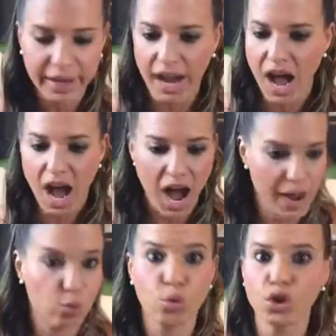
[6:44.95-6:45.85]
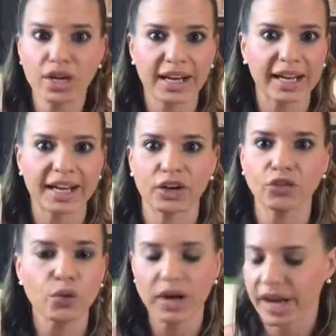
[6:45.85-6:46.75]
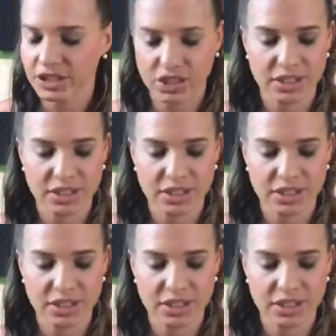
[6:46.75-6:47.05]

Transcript: and I work and I can't afford.